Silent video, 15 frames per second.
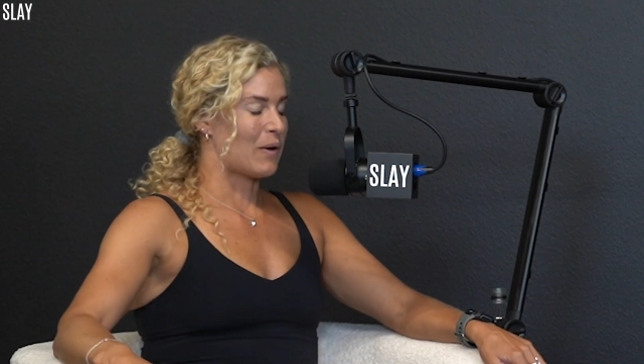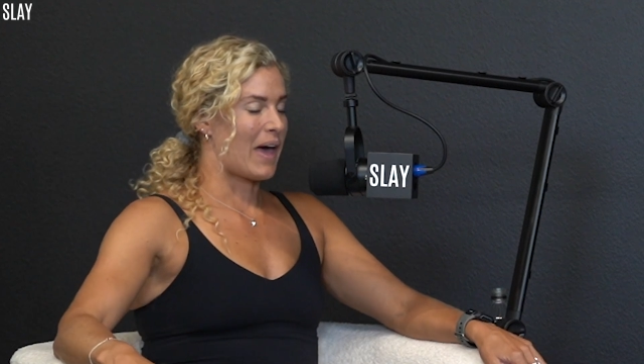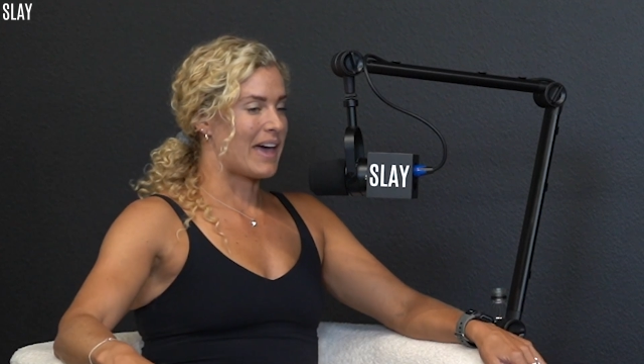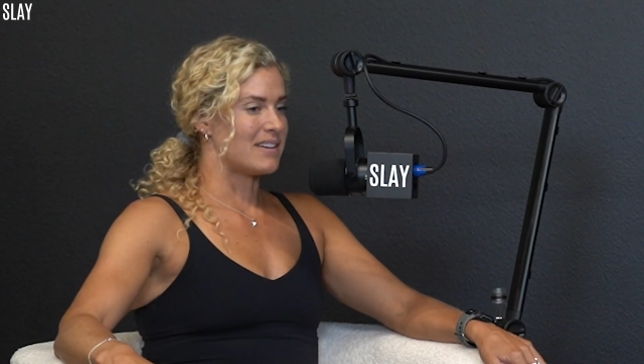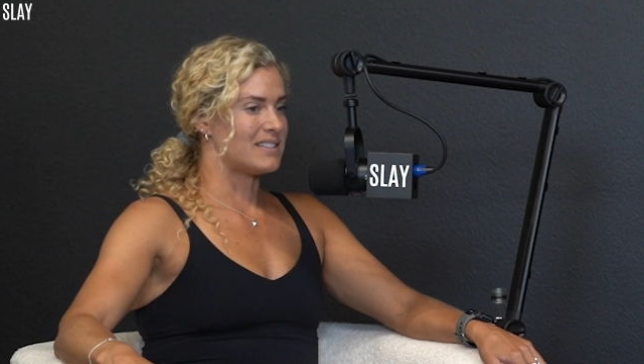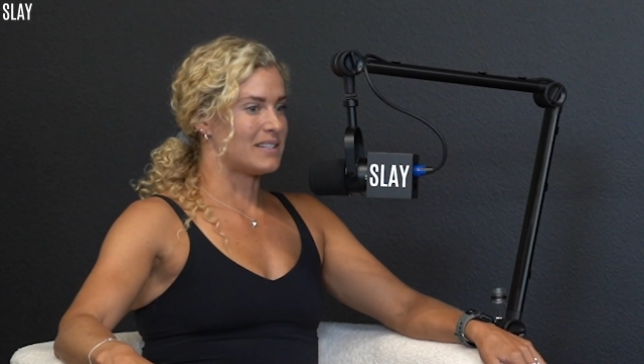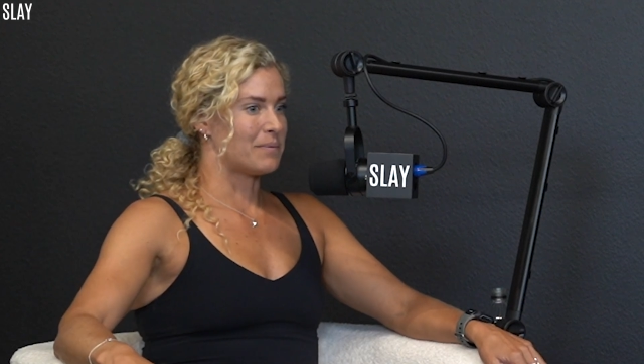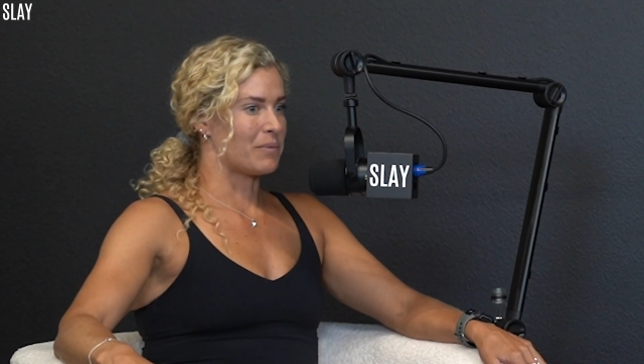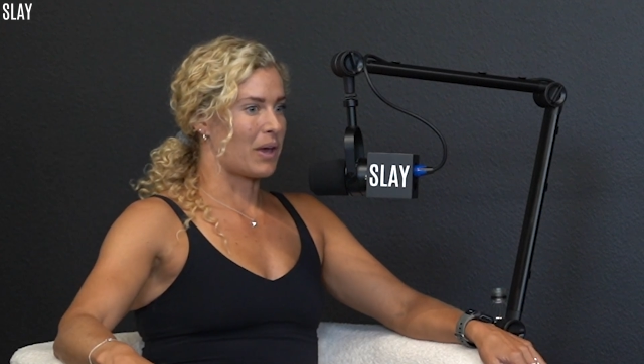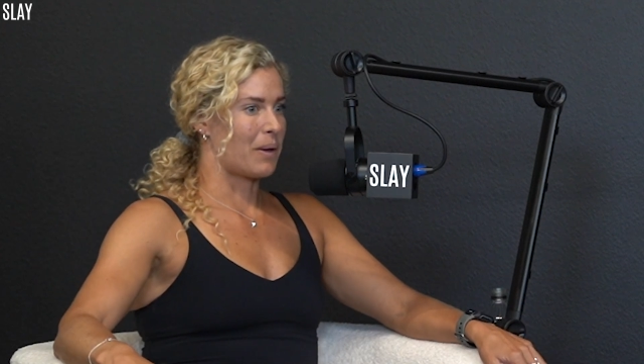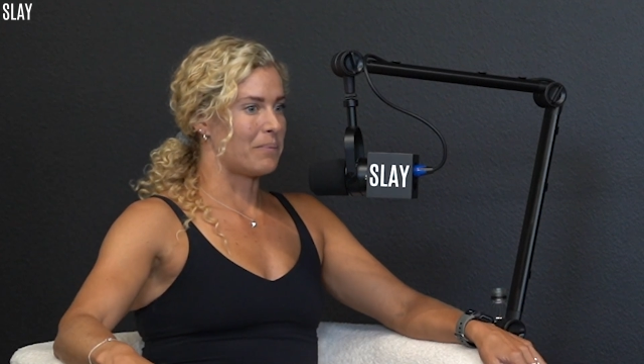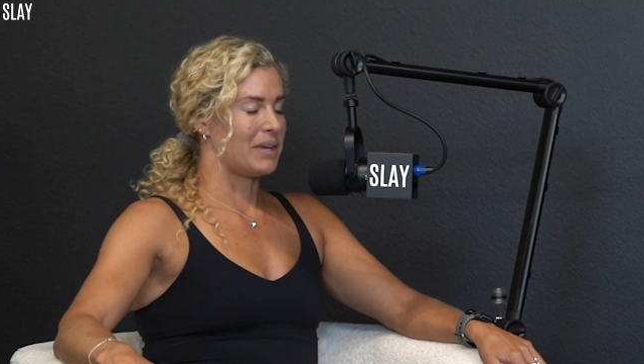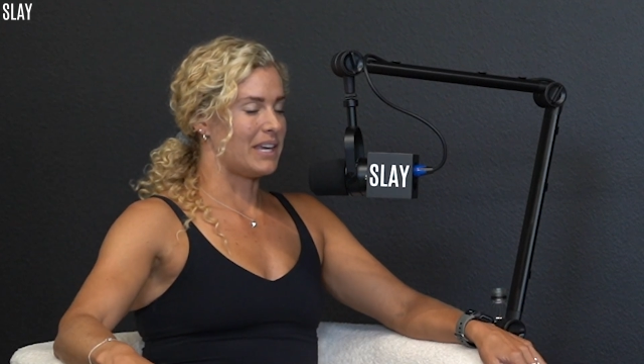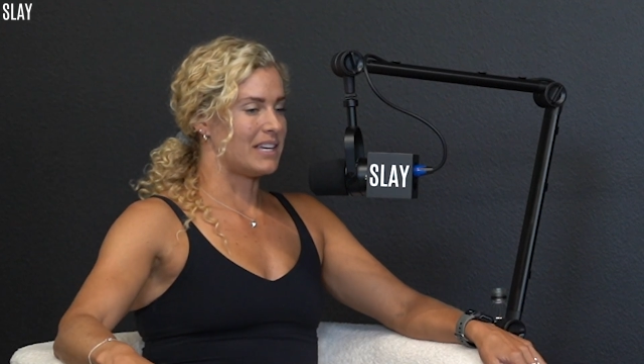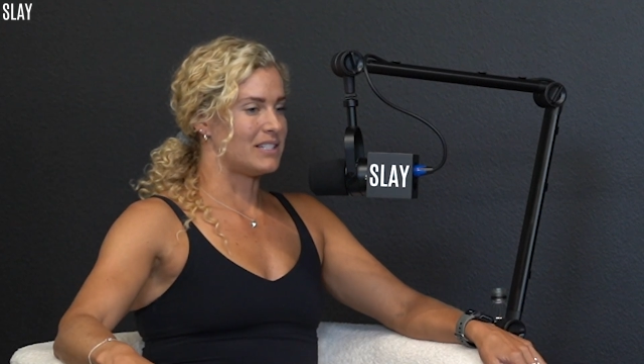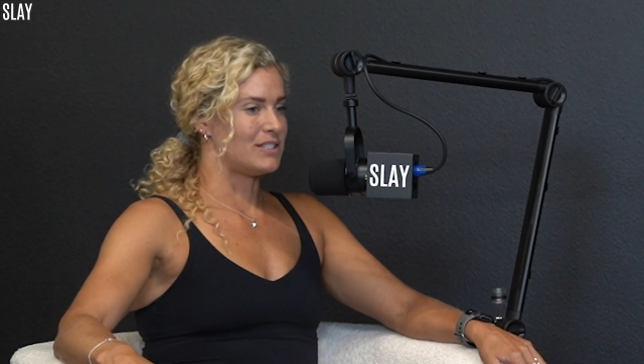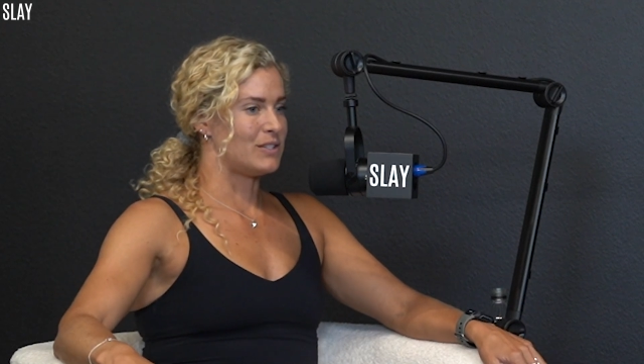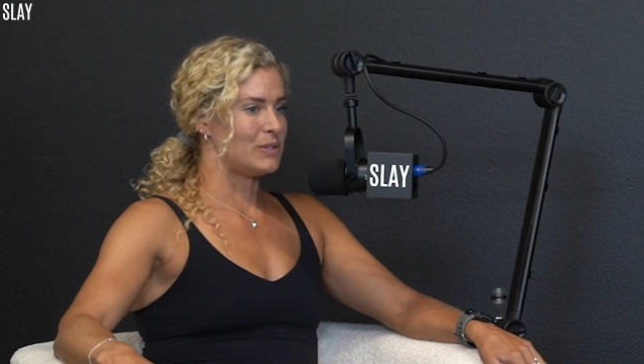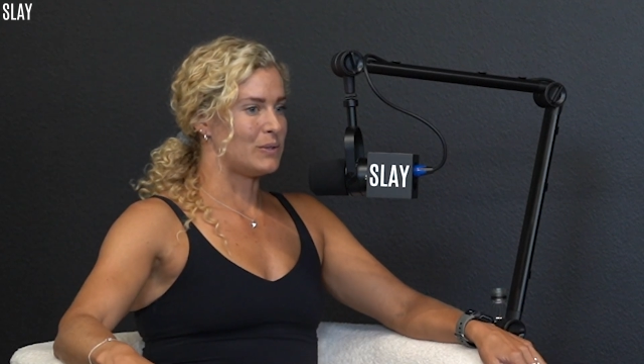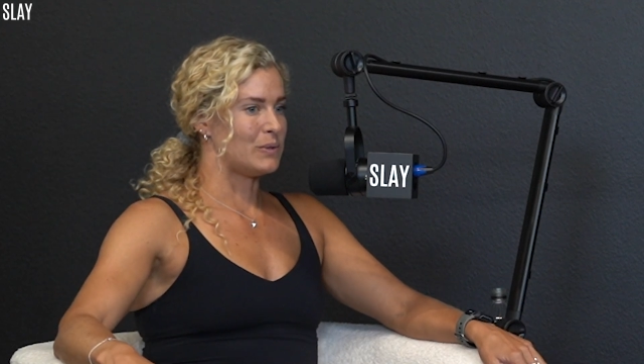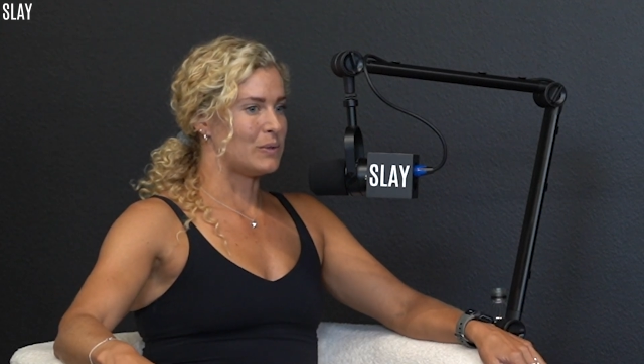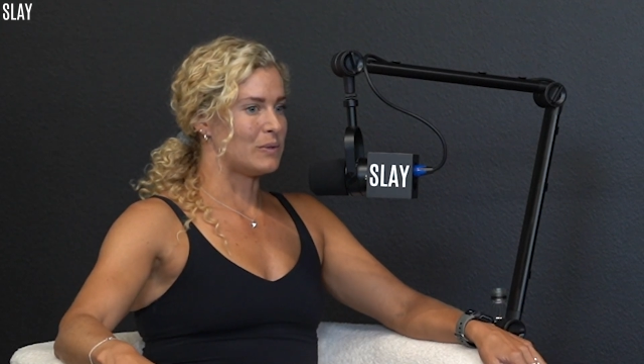as I'm coming
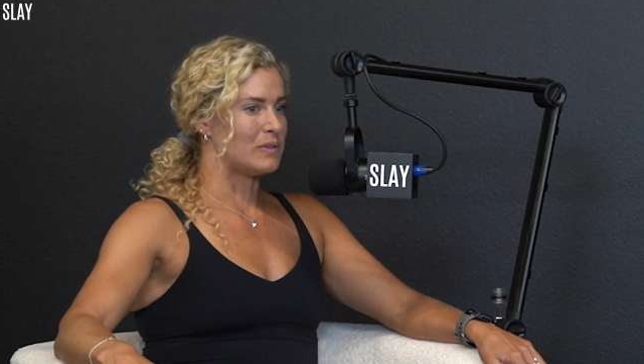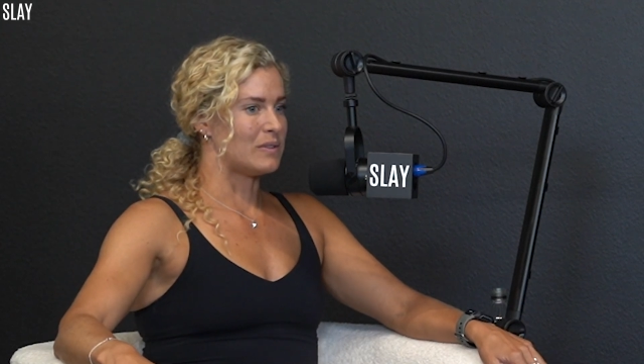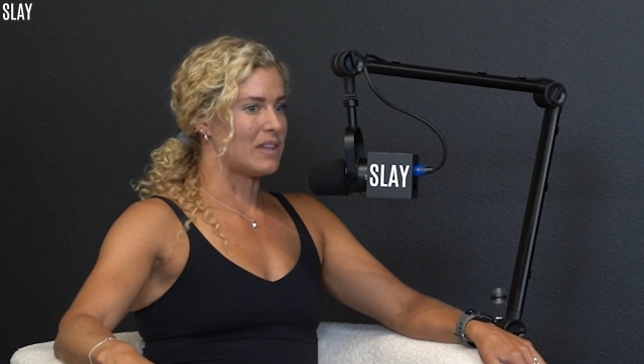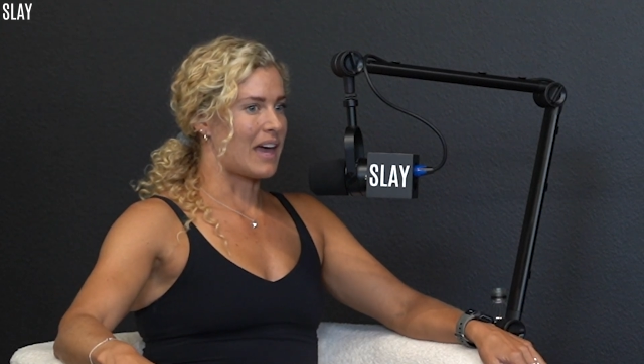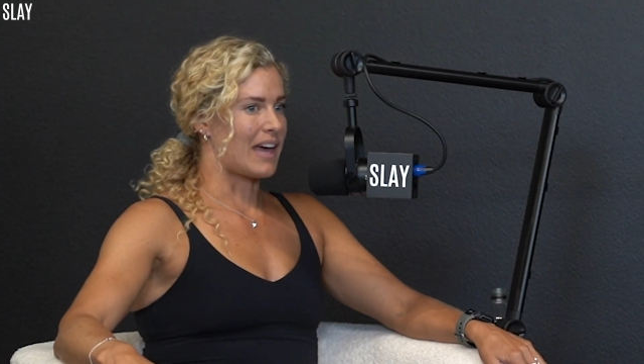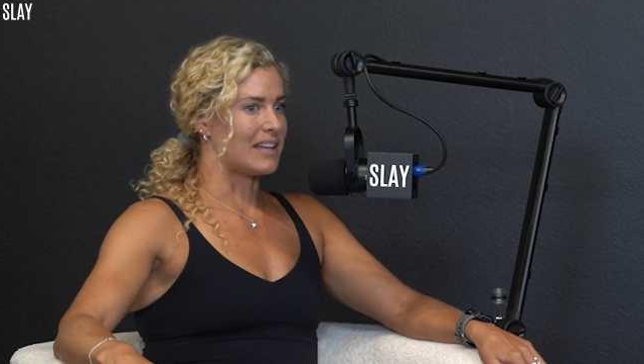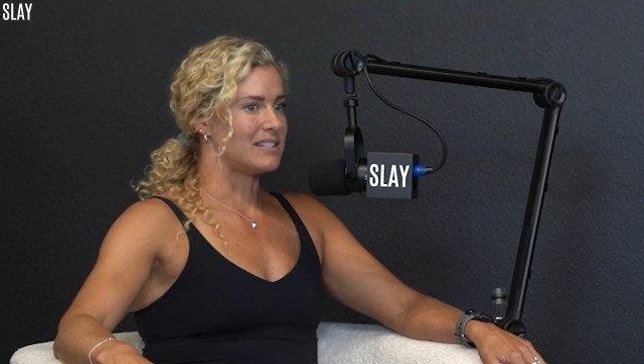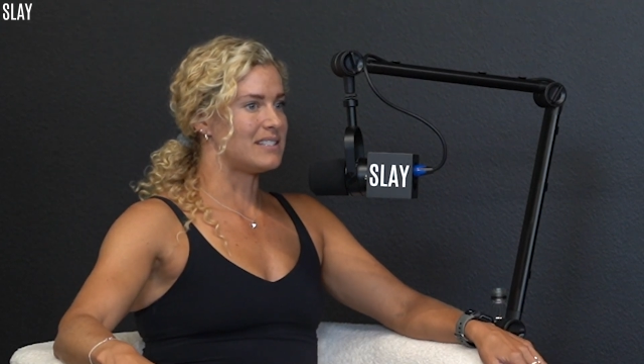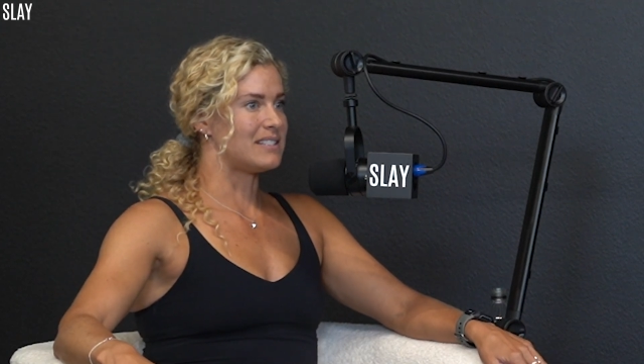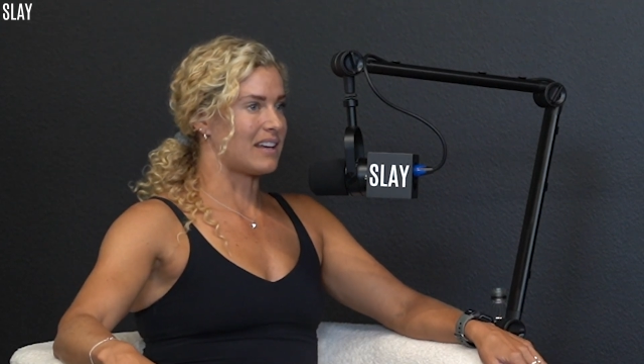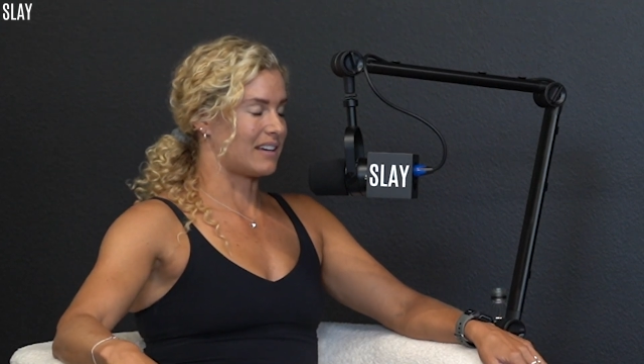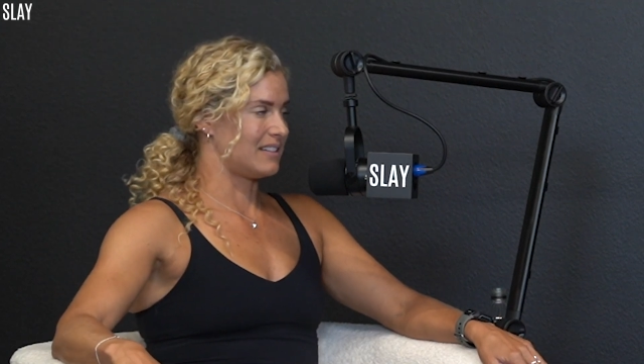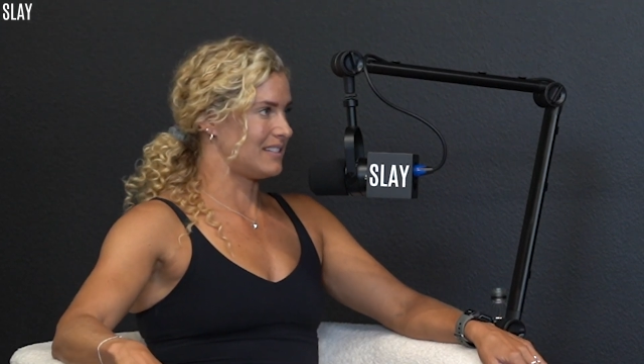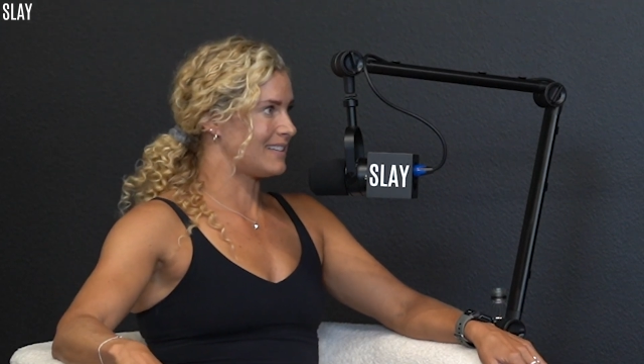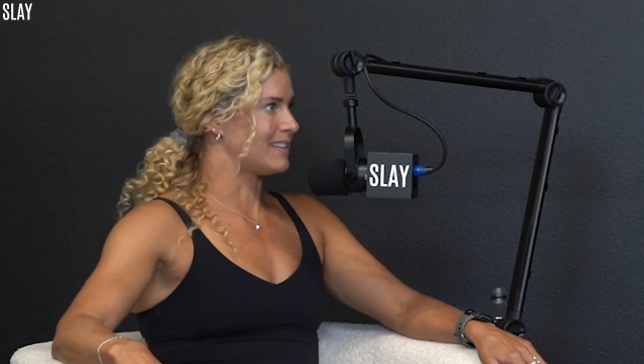into that second